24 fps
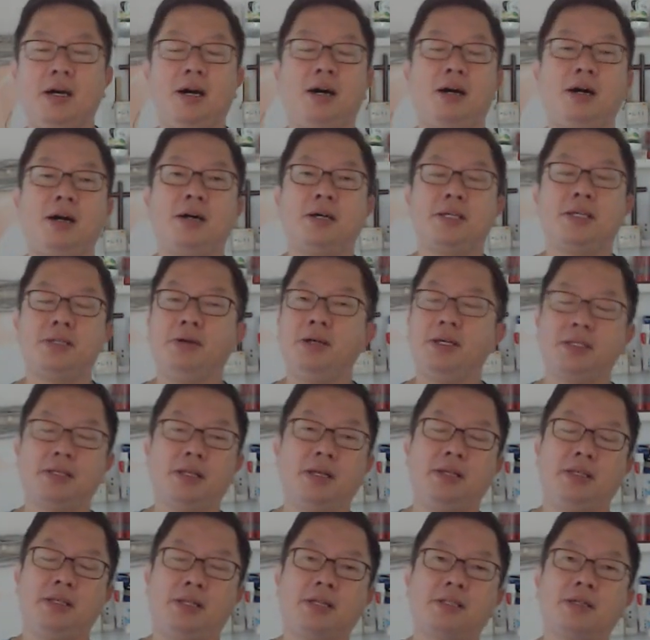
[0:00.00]
So
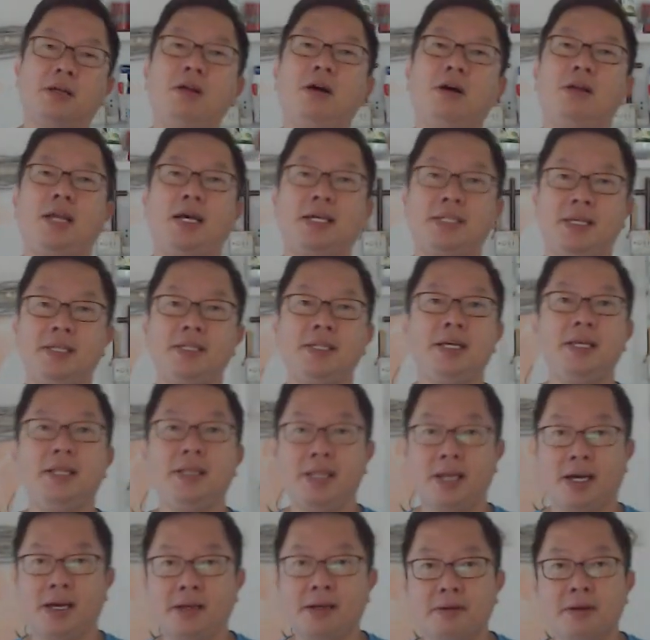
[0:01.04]
there's a lot of lessons in
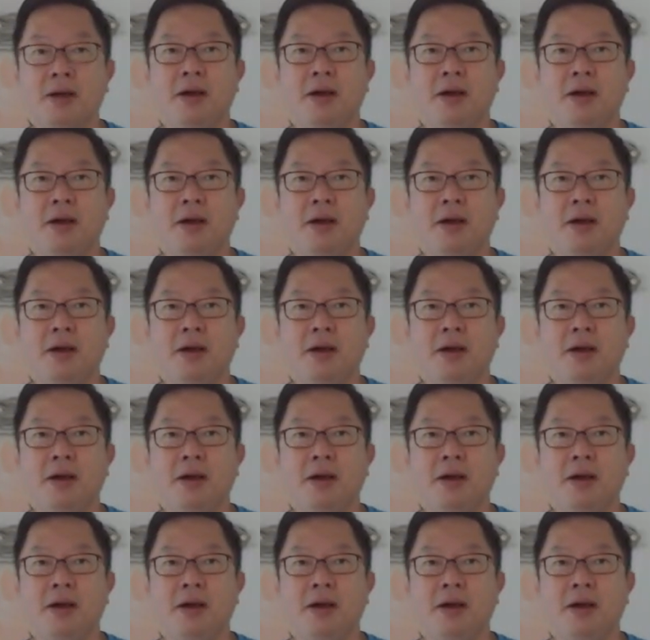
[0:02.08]
there.